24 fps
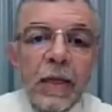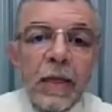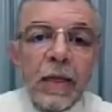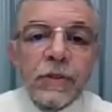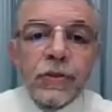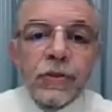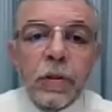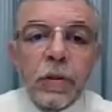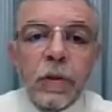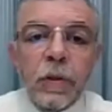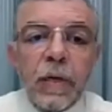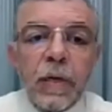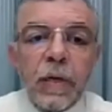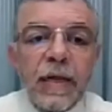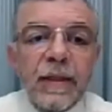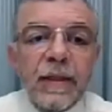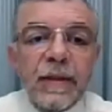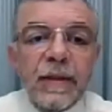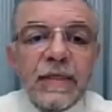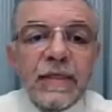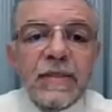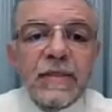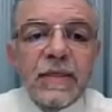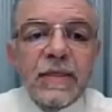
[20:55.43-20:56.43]
So,
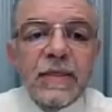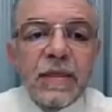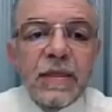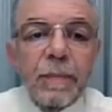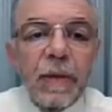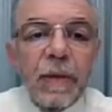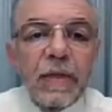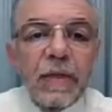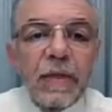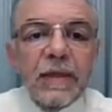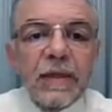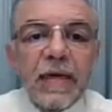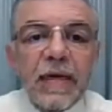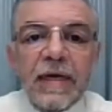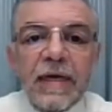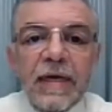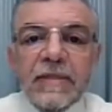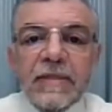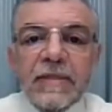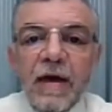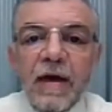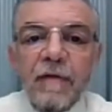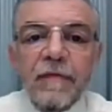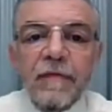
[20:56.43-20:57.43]
and this is the blood
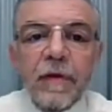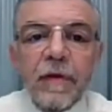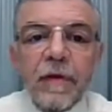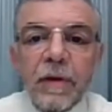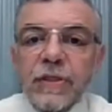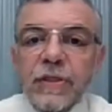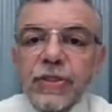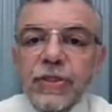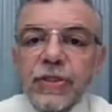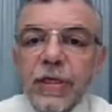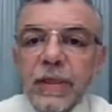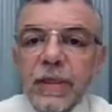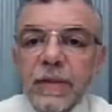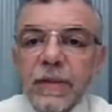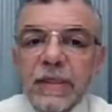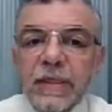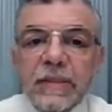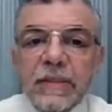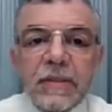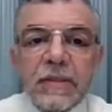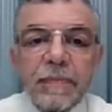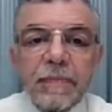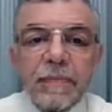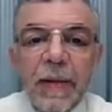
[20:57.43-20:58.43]
gas after reaching
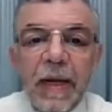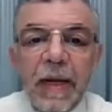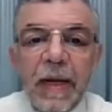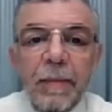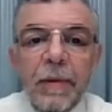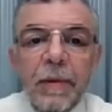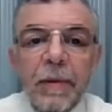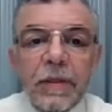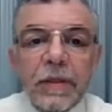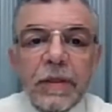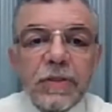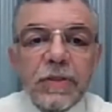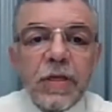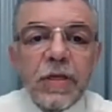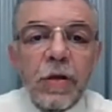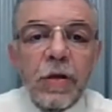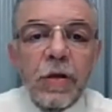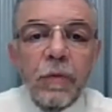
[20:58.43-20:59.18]
these parameters.